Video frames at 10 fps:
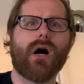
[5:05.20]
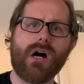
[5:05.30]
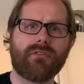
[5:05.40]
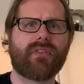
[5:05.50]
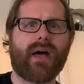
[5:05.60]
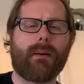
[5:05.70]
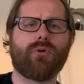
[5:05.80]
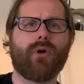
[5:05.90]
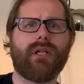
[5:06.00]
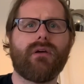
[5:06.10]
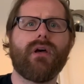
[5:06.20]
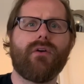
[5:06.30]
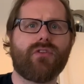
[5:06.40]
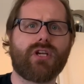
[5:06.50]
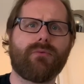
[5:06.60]
After that point,
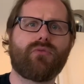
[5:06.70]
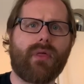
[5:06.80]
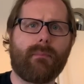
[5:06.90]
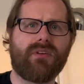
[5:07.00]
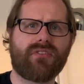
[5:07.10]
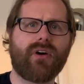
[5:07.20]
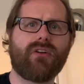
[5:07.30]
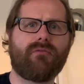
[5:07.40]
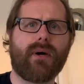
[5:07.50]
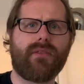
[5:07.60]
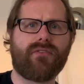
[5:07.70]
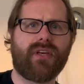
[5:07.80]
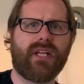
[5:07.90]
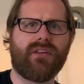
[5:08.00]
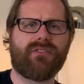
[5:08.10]
the ships would then be signed off by the
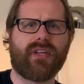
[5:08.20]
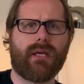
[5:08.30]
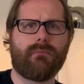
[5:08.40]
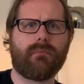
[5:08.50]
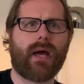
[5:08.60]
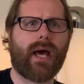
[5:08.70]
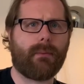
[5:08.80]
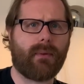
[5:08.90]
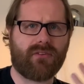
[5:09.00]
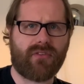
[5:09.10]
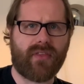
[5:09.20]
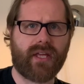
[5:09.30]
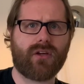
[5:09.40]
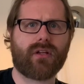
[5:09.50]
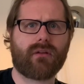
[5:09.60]
CDC, and it meant that they
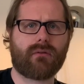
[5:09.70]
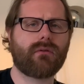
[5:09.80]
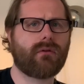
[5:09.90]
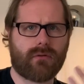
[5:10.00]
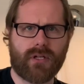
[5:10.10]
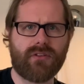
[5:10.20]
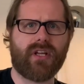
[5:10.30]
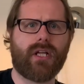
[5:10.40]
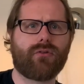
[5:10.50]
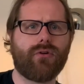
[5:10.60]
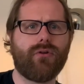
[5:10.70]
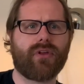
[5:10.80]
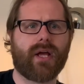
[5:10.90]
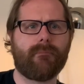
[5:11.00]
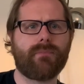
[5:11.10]
could continue
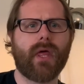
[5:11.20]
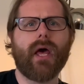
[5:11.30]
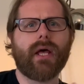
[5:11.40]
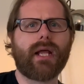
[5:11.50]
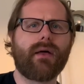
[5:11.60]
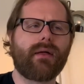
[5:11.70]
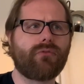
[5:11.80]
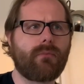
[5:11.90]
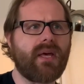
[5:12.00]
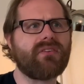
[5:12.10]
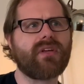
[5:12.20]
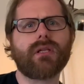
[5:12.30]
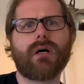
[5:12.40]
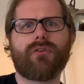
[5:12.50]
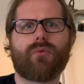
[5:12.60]
cruising. Now, there was a
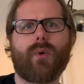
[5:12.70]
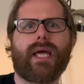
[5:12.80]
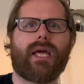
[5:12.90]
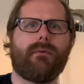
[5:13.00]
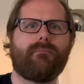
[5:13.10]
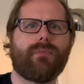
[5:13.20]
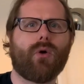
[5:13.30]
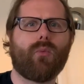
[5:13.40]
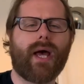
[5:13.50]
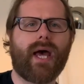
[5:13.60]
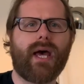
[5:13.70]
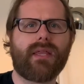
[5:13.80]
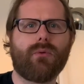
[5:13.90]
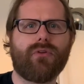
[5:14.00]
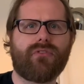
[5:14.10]
meeting last week where
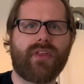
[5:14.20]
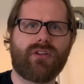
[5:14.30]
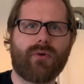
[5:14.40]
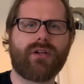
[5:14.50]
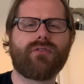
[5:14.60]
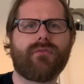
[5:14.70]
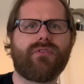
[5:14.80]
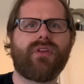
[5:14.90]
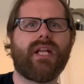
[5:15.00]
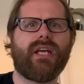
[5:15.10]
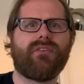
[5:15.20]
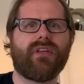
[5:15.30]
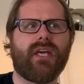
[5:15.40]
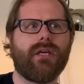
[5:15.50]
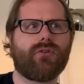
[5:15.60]
there was the director of the
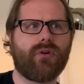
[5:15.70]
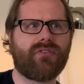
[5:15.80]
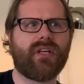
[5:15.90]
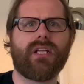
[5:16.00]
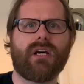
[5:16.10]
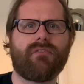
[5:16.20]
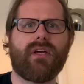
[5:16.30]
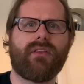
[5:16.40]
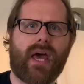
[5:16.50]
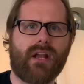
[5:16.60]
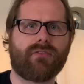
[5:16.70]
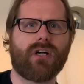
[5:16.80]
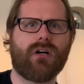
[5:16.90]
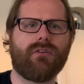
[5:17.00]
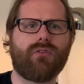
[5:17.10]
CDC, Christine Duffy, the head of
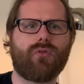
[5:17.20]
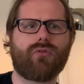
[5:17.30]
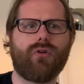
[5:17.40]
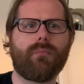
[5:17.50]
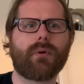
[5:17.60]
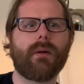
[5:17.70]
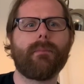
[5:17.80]
Carnival Group,